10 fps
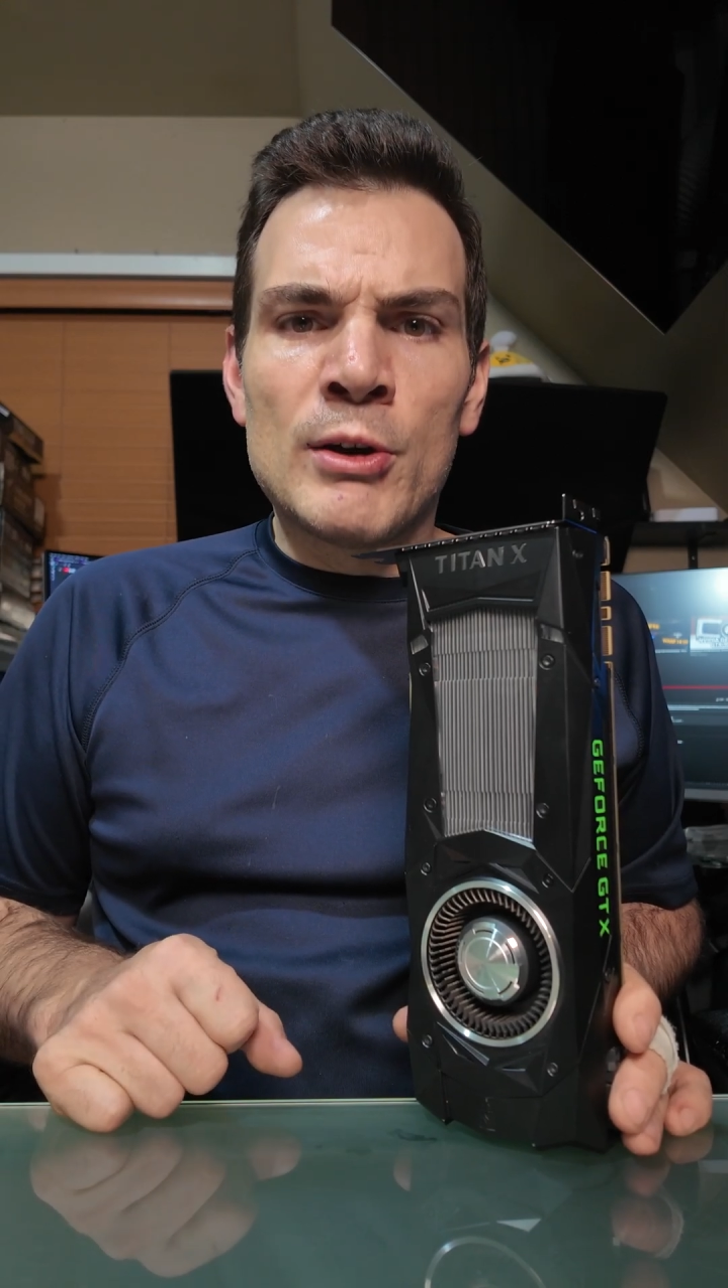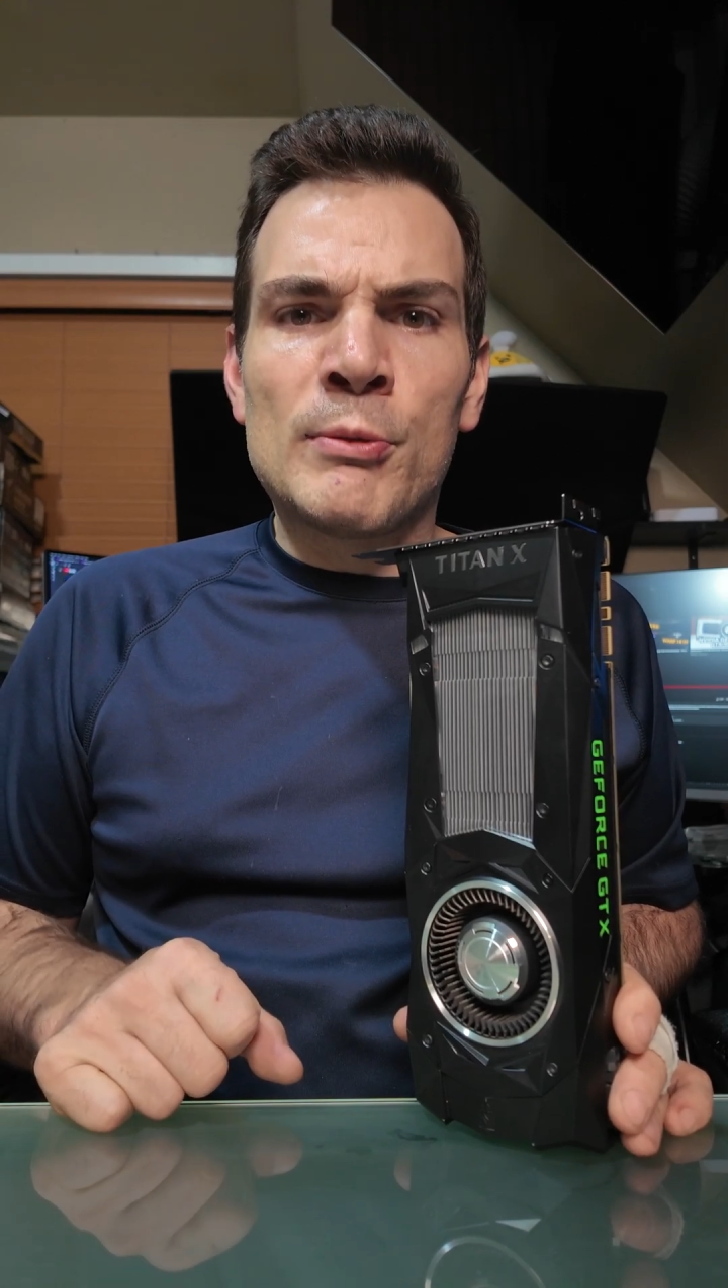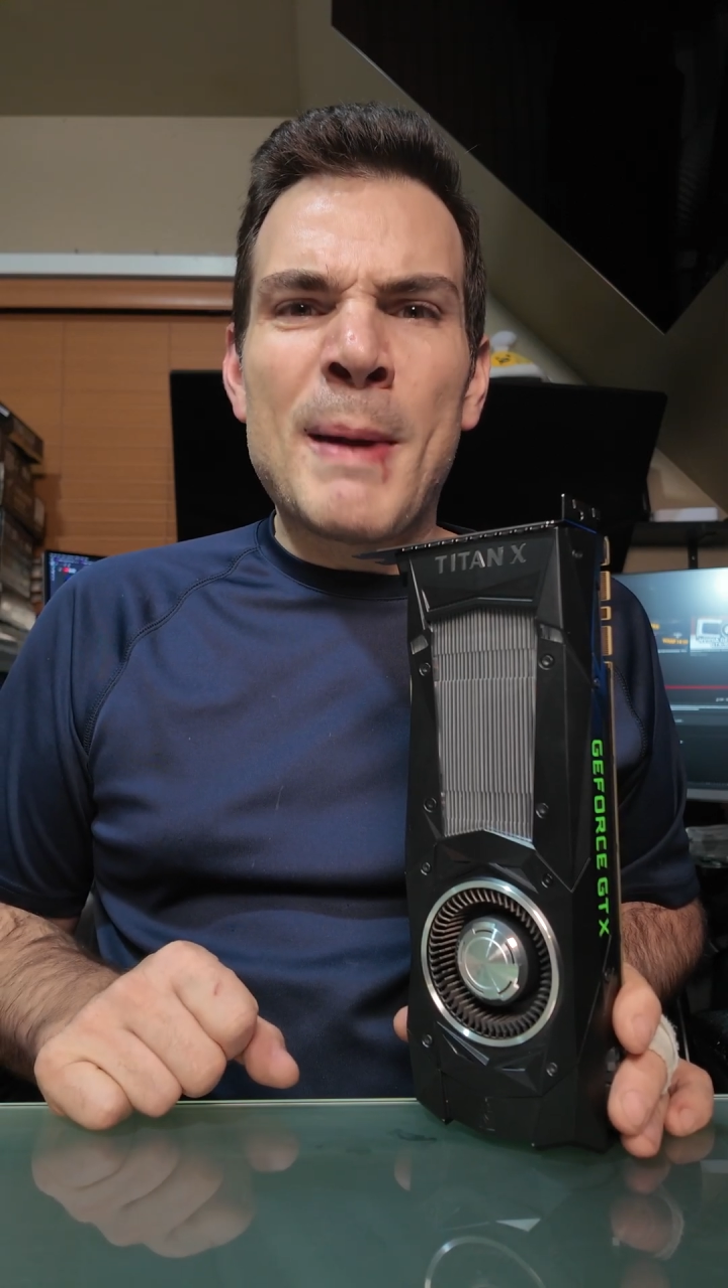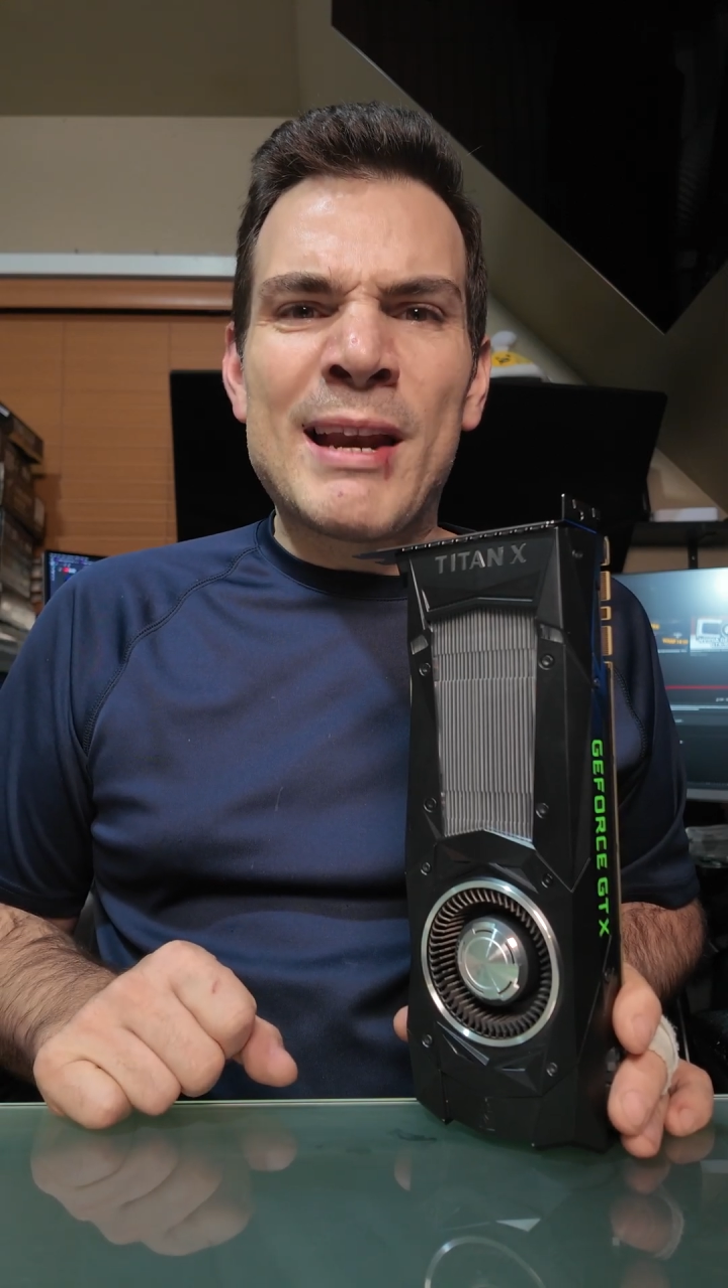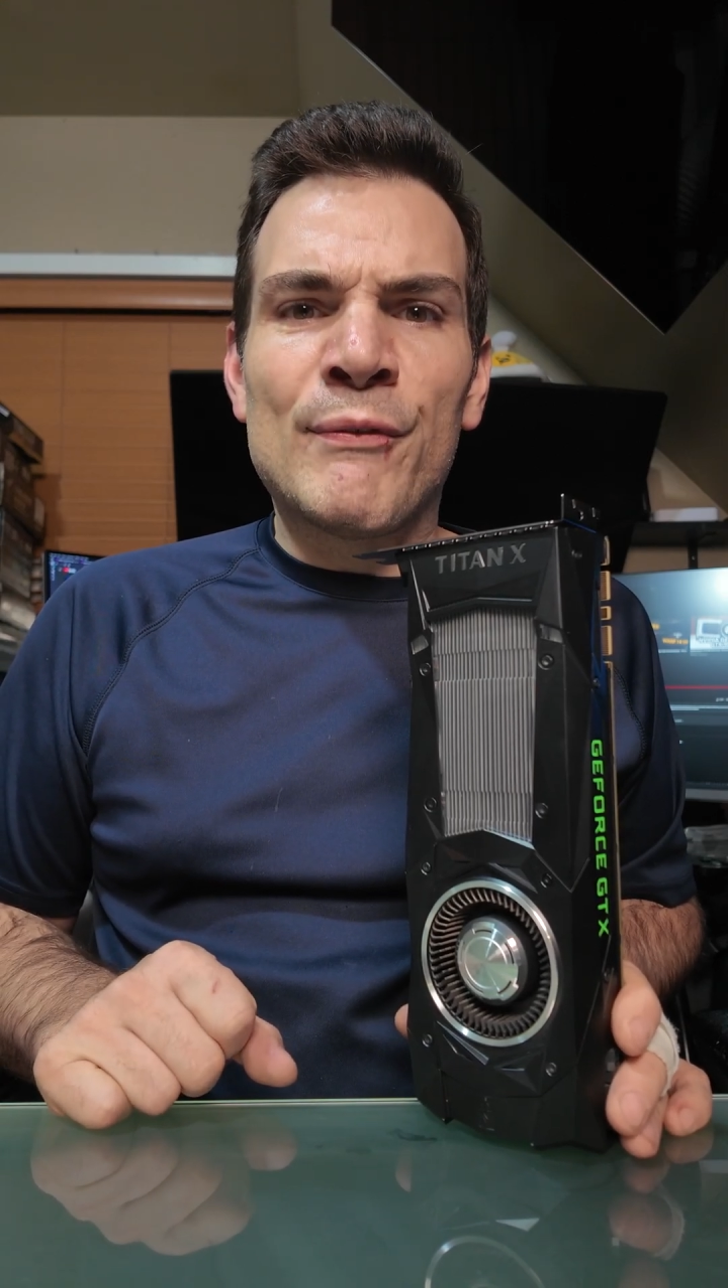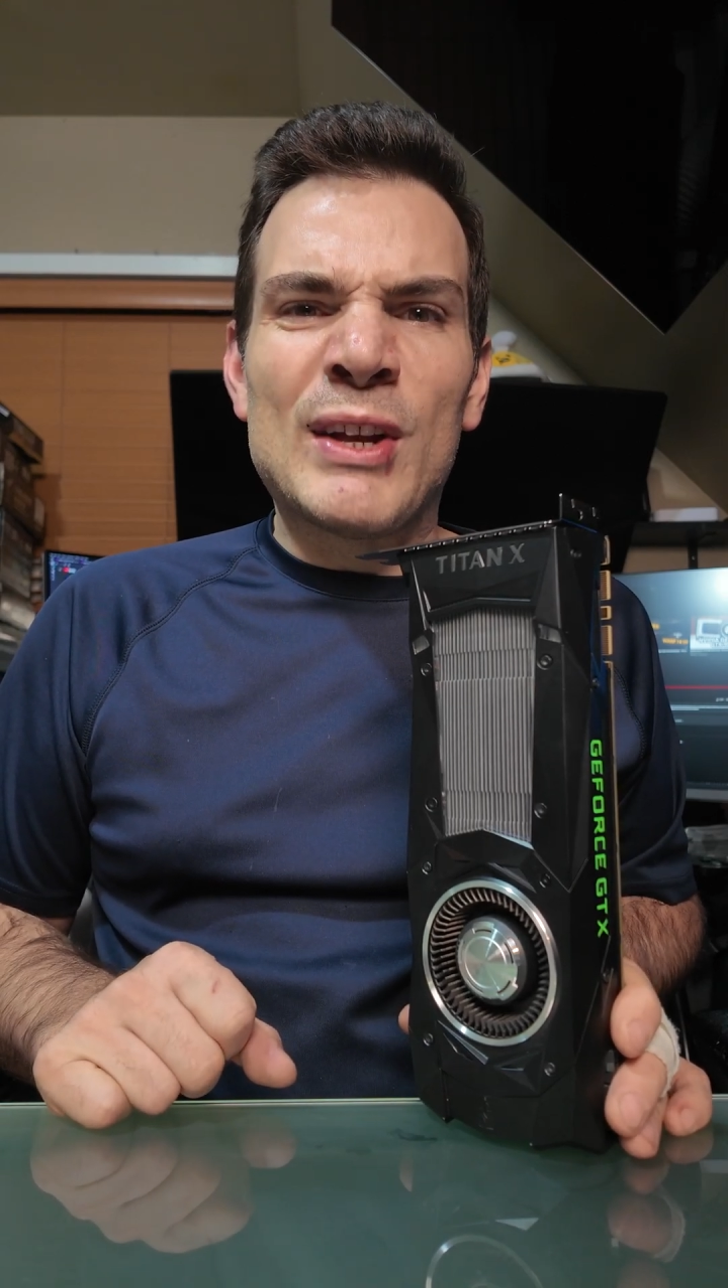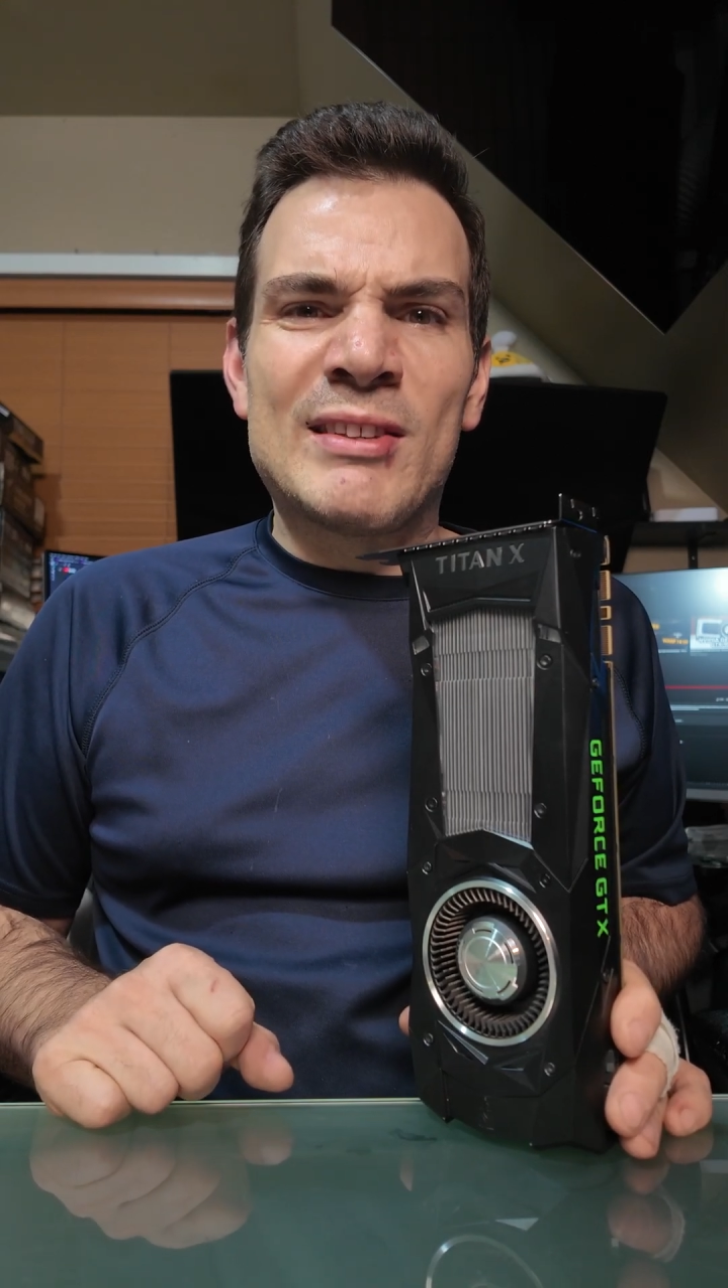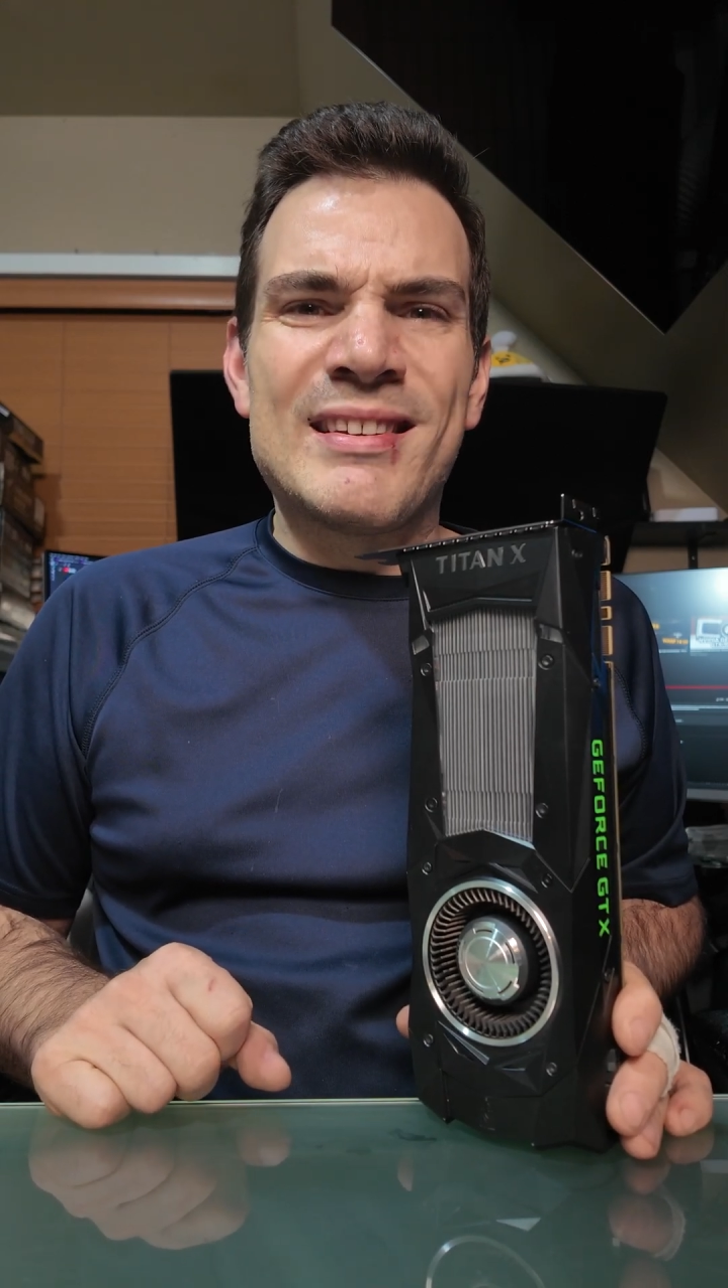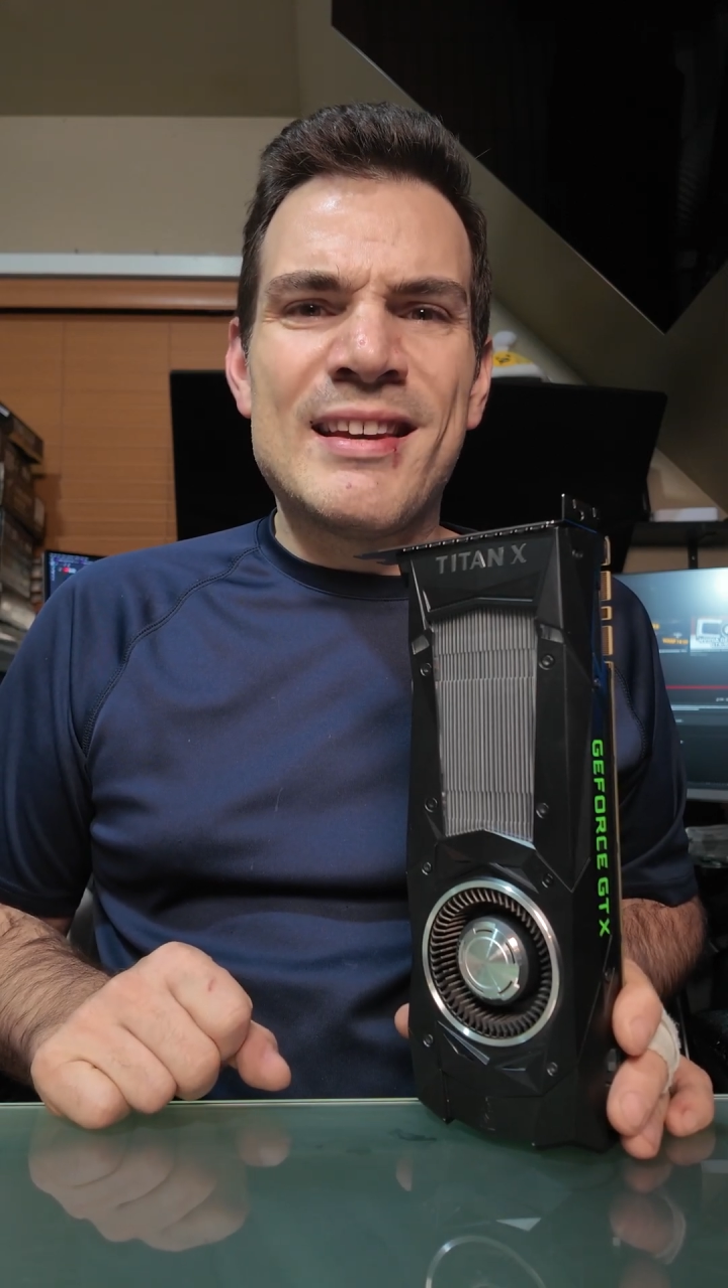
those benefits